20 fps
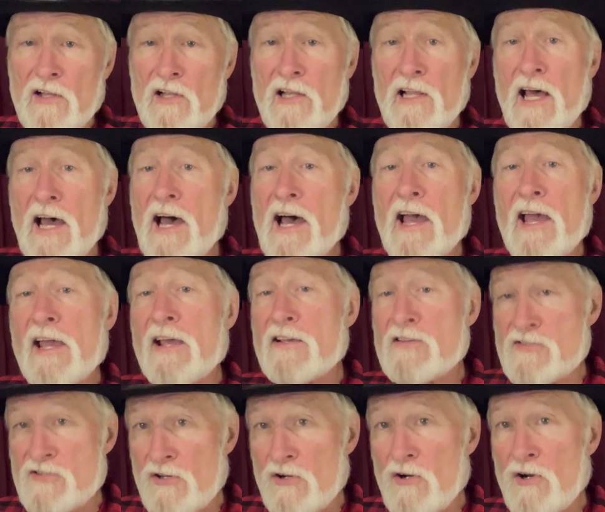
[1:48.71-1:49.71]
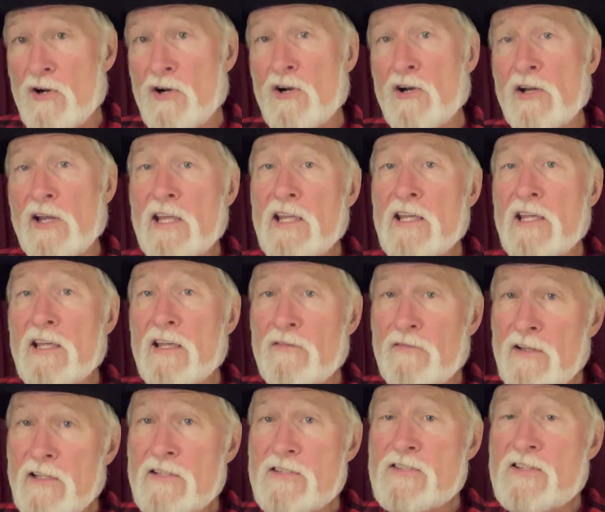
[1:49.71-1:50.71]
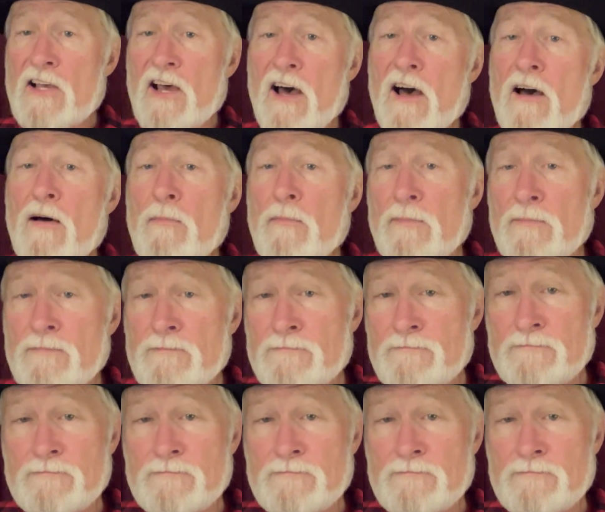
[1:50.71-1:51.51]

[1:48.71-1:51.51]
lies or even some.